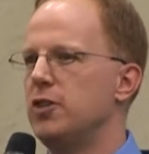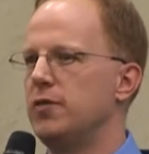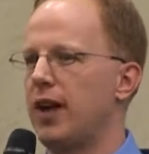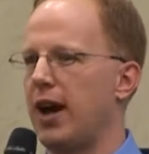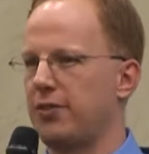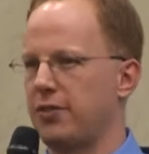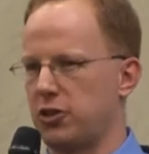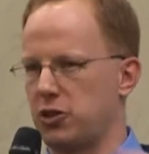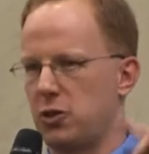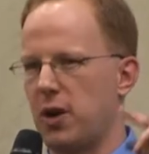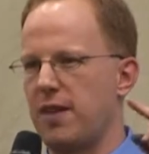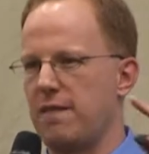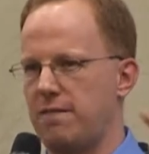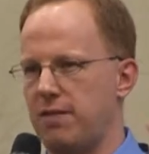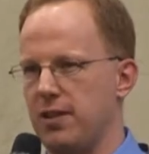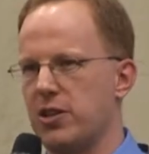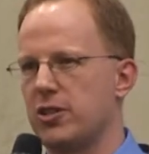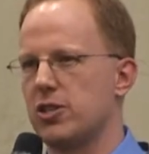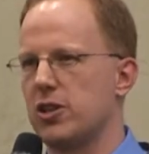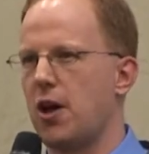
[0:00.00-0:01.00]
You've got this great
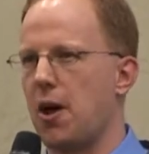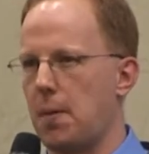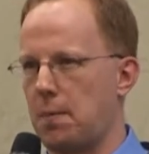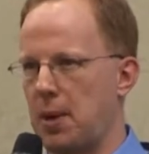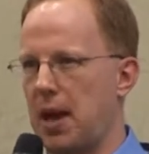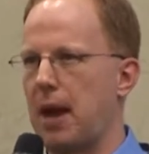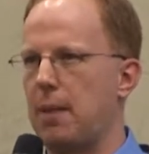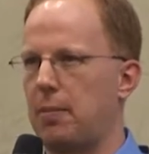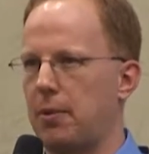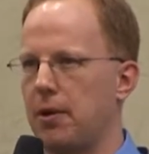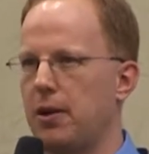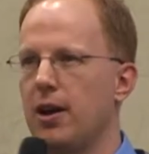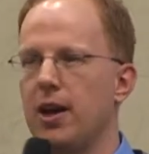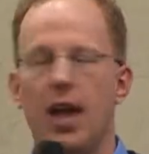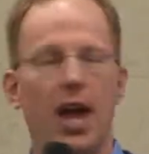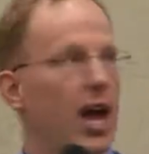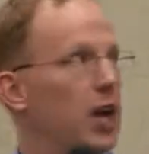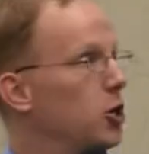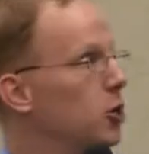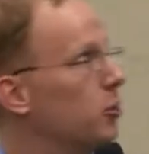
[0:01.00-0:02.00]
vision on paper,
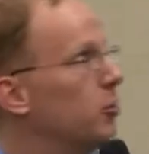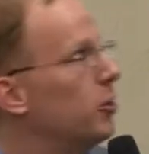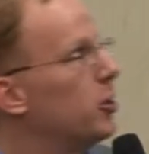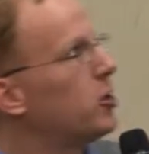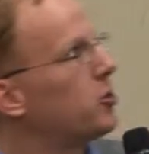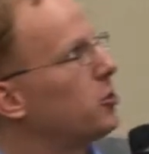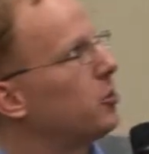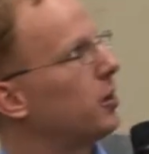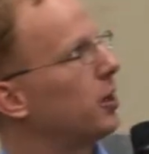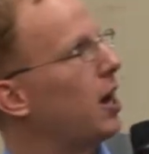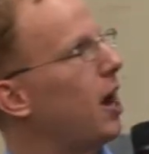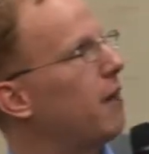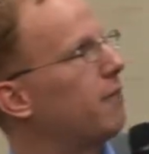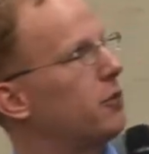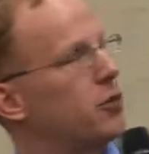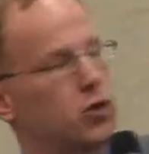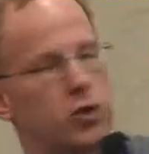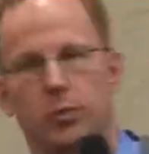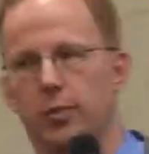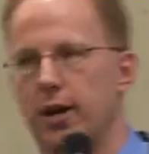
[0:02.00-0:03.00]
and you emerge from the conference